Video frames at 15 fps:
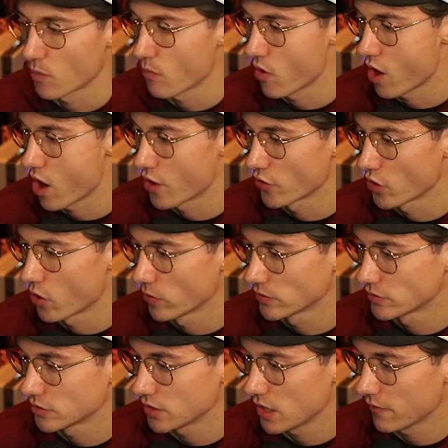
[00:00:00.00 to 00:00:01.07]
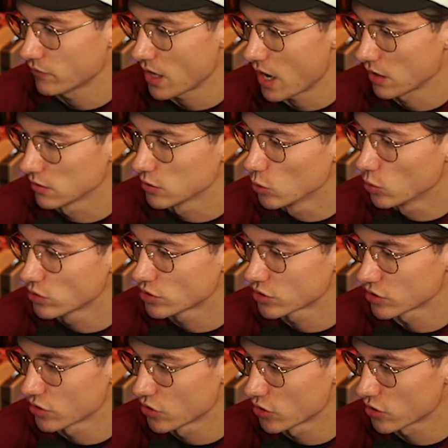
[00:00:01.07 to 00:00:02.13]
Come on, Oats. Oh, if that
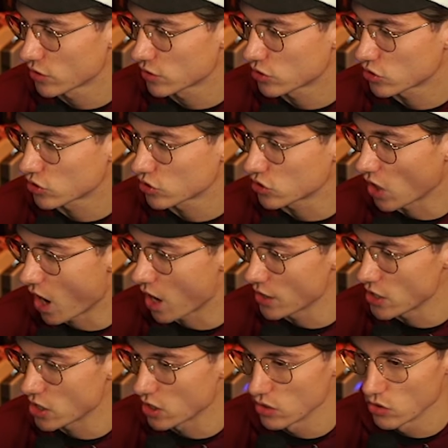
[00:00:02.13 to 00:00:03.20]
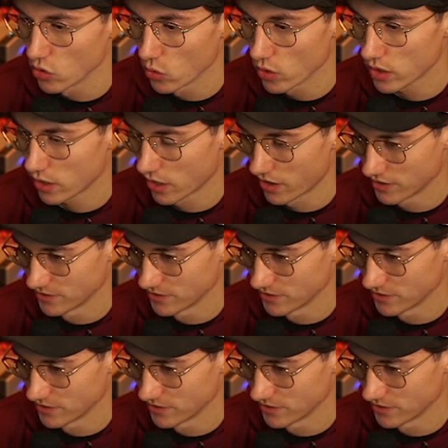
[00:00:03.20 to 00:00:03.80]
loser nerd Scotty can do it.